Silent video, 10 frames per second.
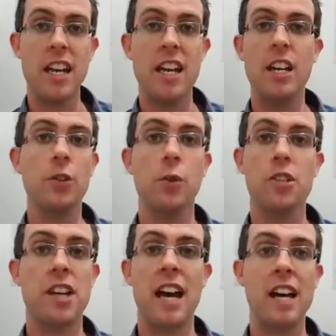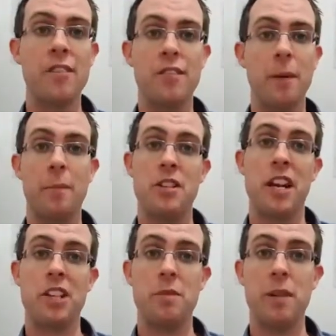in order to have that
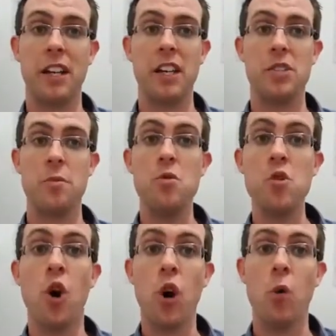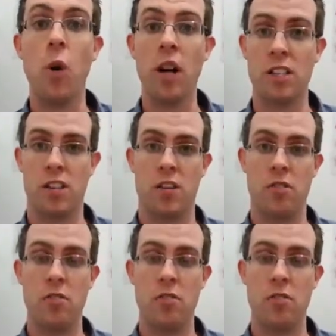protection mechanism not quite so